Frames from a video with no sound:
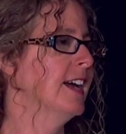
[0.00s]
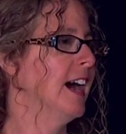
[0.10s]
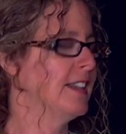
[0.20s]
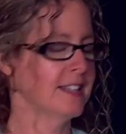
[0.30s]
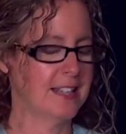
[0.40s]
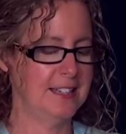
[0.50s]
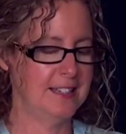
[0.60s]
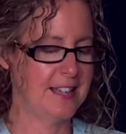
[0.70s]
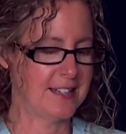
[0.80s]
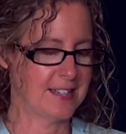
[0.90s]
Yeah. I think they
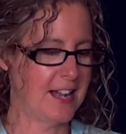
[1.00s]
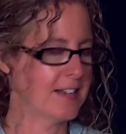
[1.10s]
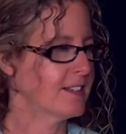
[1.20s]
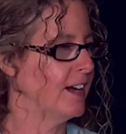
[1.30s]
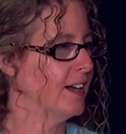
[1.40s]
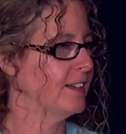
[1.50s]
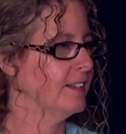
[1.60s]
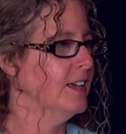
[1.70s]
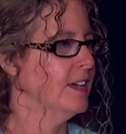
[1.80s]
need that tactile.